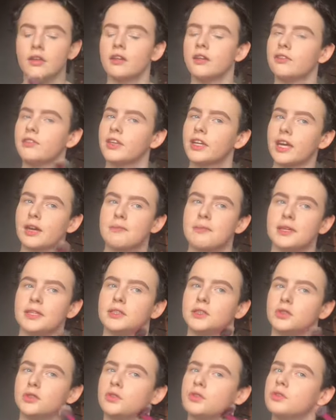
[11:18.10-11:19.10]
if you get me.
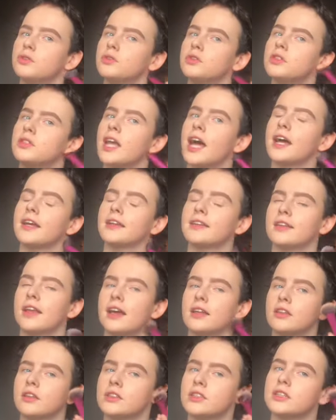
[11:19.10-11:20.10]
So that
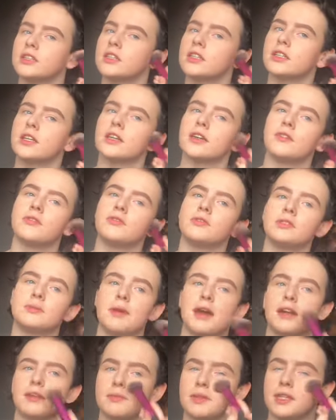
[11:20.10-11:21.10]
does like
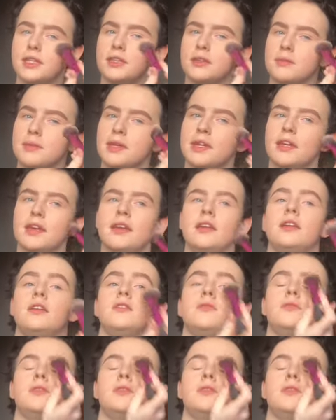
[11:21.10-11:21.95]
inspire me to be like,